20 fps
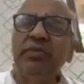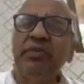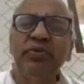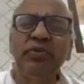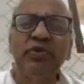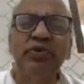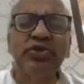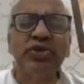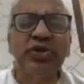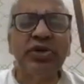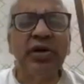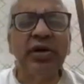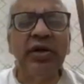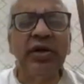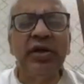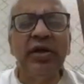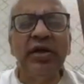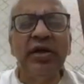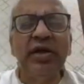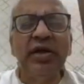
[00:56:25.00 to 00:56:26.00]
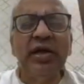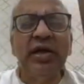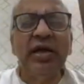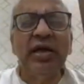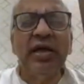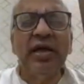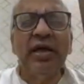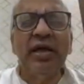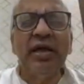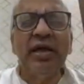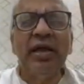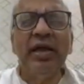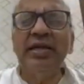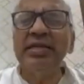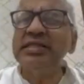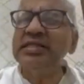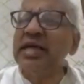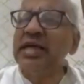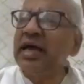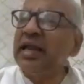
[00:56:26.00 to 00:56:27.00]
Purusha, it
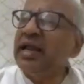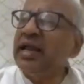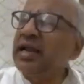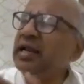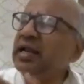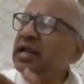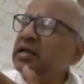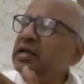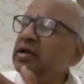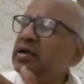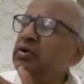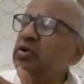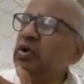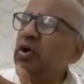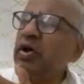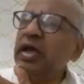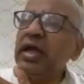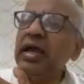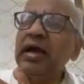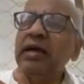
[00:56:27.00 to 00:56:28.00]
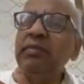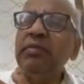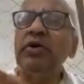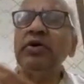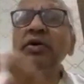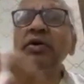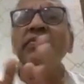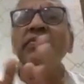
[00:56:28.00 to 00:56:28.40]
is directly talking about a